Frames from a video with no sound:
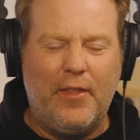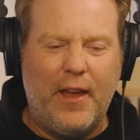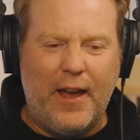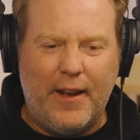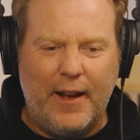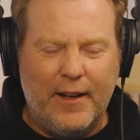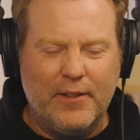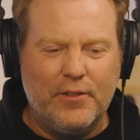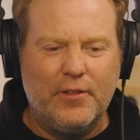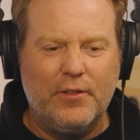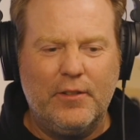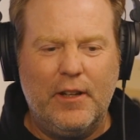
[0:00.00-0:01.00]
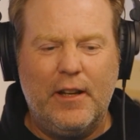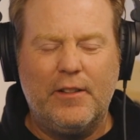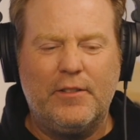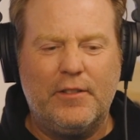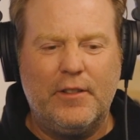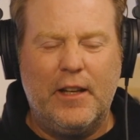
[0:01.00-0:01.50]
that age
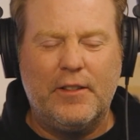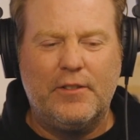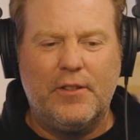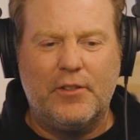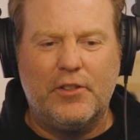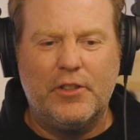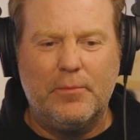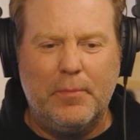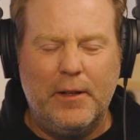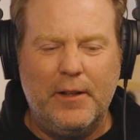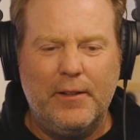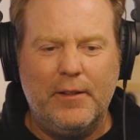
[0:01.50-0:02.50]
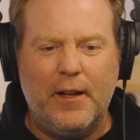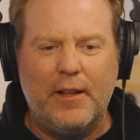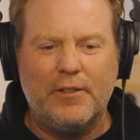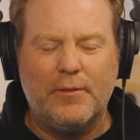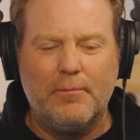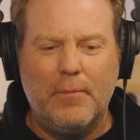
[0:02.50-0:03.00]
is to spend
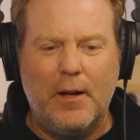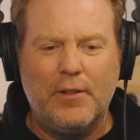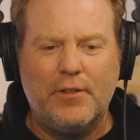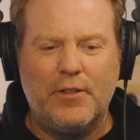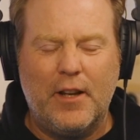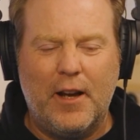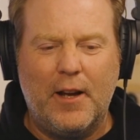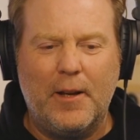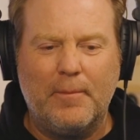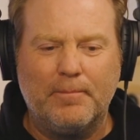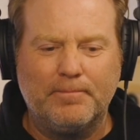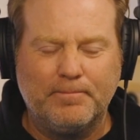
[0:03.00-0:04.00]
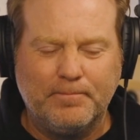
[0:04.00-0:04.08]
as much time